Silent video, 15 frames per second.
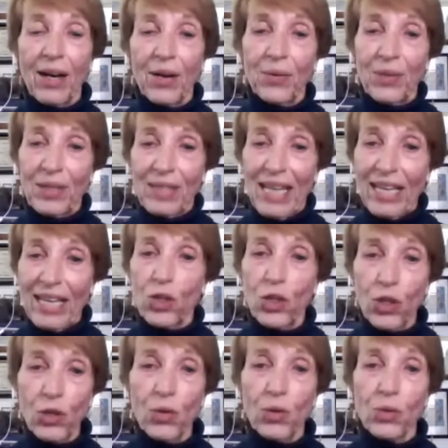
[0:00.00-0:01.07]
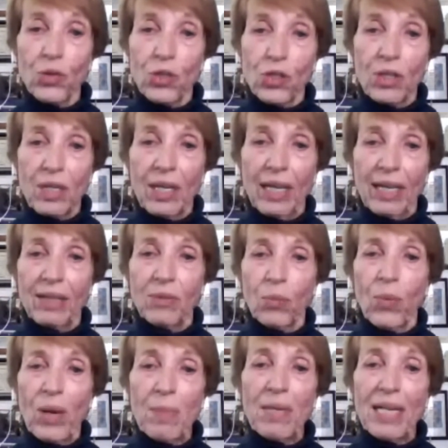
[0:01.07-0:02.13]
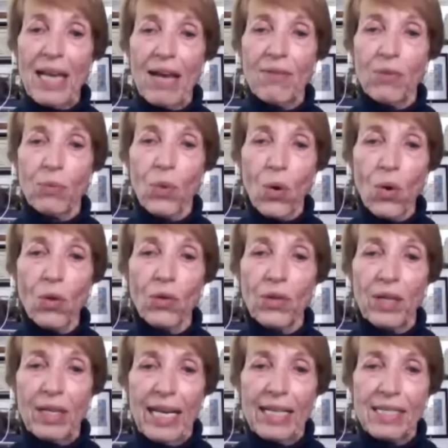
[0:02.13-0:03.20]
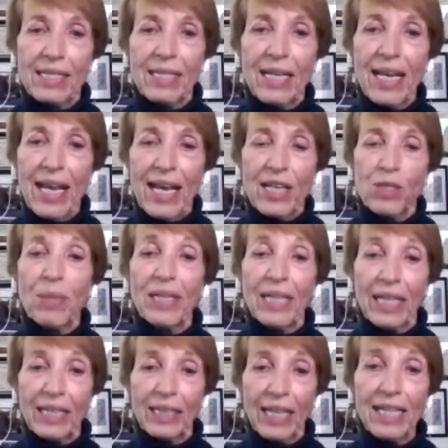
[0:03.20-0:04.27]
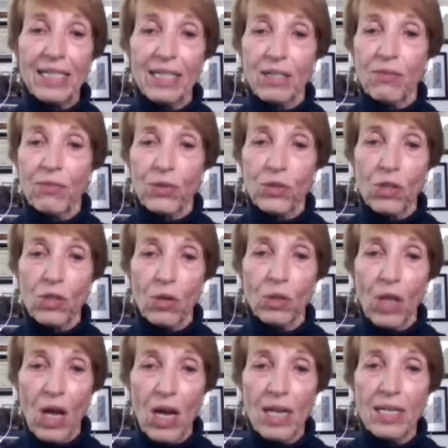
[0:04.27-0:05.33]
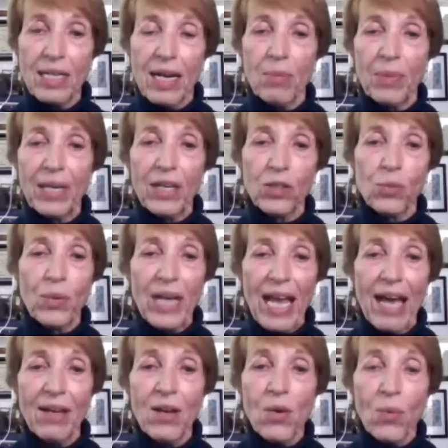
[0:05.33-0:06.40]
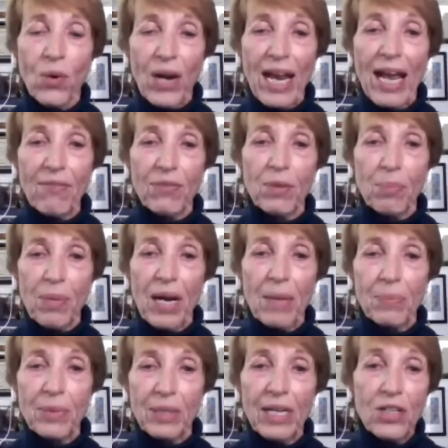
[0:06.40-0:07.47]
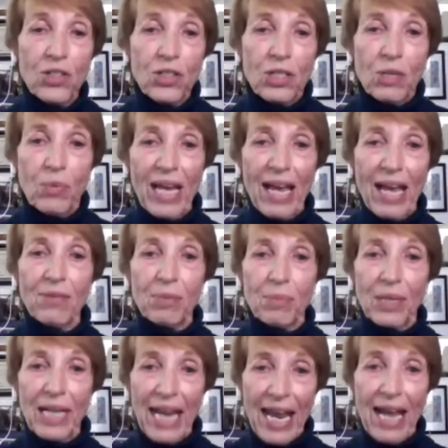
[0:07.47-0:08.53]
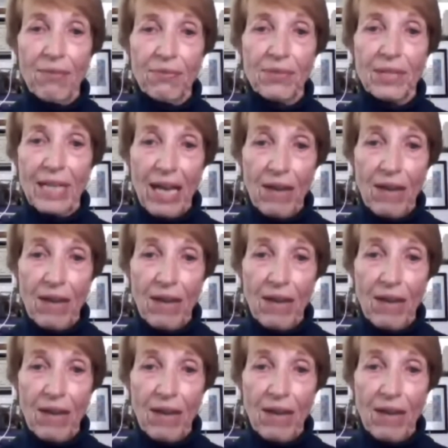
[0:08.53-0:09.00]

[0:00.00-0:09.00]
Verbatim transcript: Uh, it, that's huge, and women have a role that has has been neglected for so long now because we had we're half the population and we haven't been half the